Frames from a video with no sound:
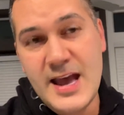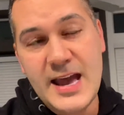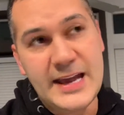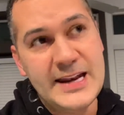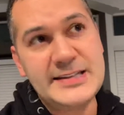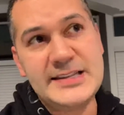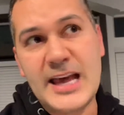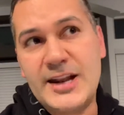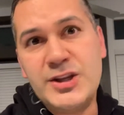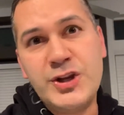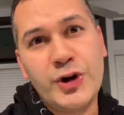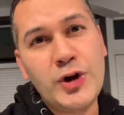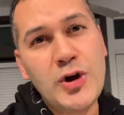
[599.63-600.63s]
And he
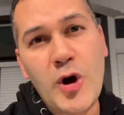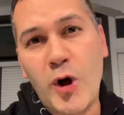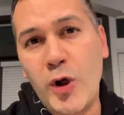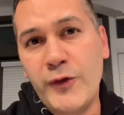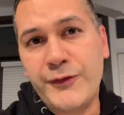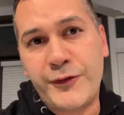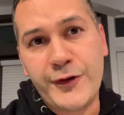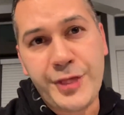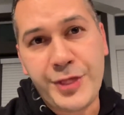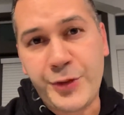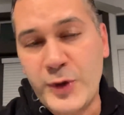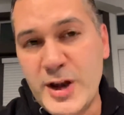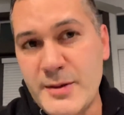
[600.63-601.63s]
said, your goal for
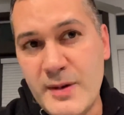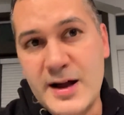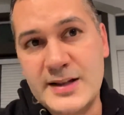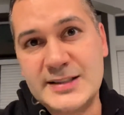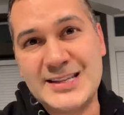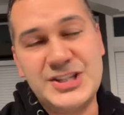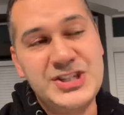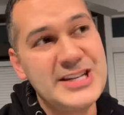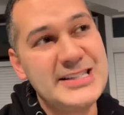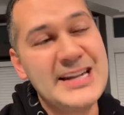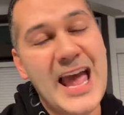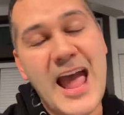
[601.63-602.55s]
3 months is just